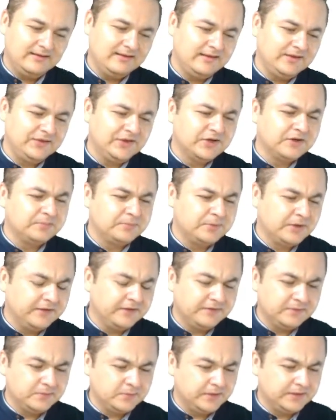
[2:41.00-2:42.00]
Your
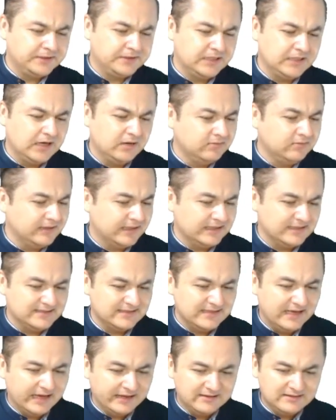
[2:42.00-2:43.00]
brother went out last
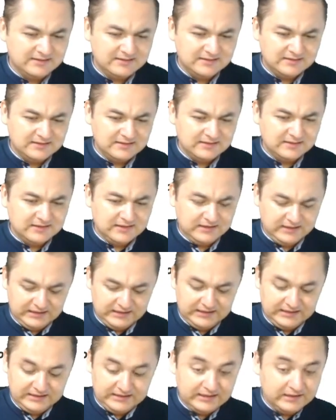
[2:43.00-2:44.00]
night.
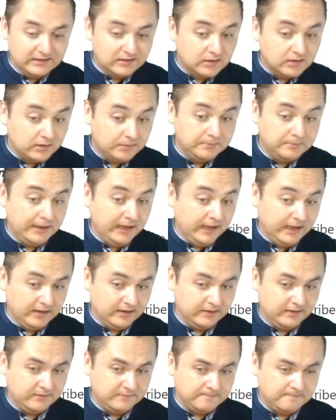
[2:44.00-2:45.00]
He didn't come
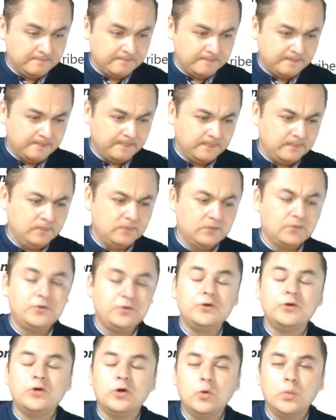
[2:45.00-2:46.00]
back. Do
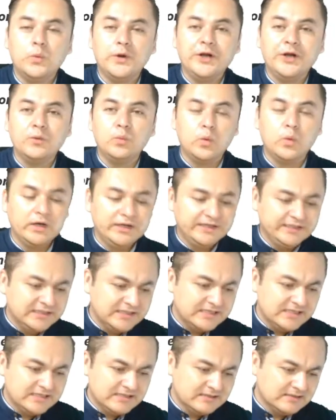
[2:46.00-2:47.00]
you know where he
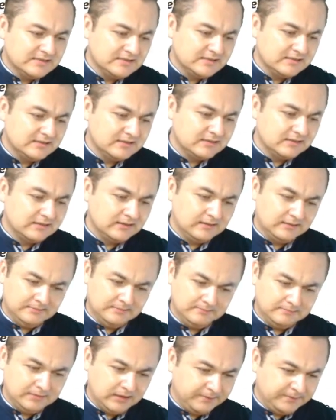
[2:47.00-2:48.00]
went?
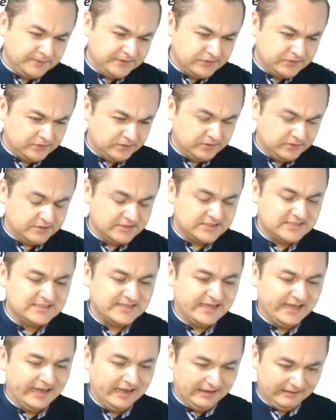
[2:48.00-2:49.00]
Bobby's heart
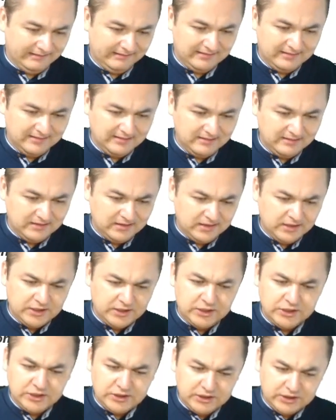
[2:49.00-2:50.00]
sank.
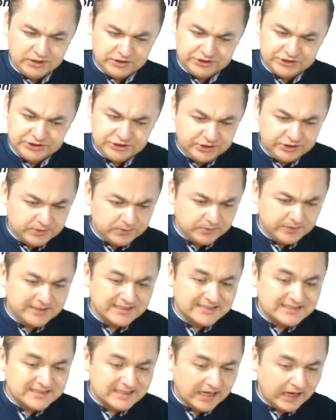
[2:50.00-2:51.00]
She knew
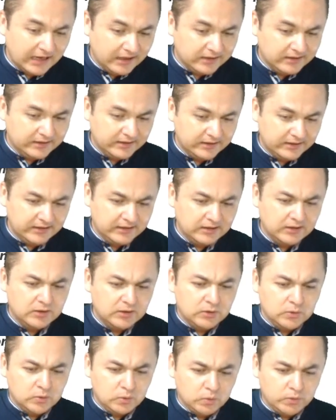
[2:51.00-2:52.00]
exactly
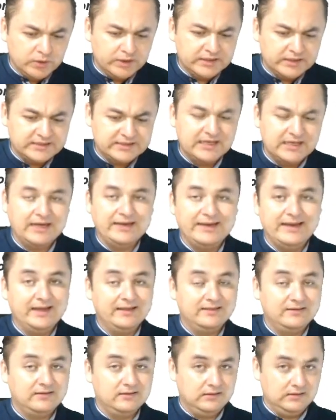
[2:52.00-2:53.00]
where Dan
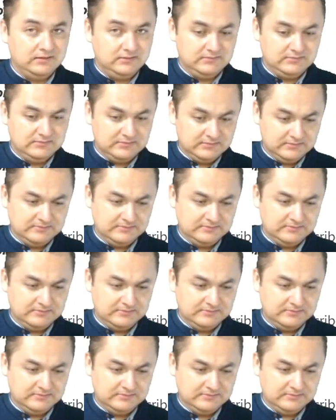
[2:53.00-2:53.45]
had gone.